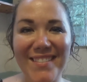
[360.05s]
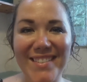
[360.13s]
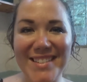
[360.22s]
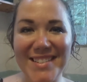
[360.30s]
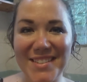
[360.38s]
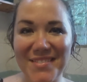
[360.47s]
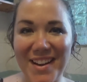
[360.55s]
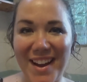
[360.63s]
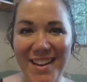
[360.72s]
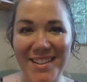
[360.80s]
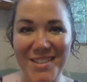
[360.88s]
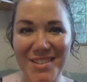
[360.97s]
when Jim
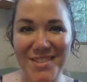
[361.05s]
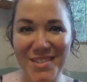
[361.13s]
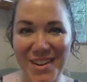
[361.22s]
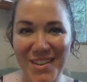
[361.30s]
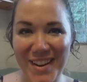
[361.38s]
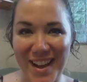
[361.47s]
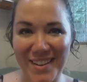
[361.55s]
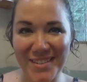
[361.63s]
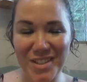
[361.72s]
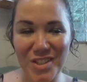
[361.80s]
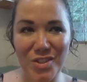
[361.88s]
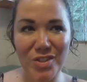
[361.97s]
got his drone
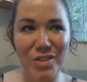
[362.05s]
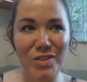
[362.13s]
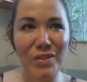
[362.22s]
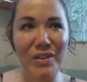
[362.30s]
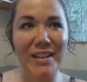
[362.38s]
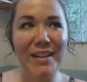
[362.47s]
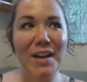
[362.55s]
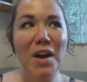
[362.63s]
out to do,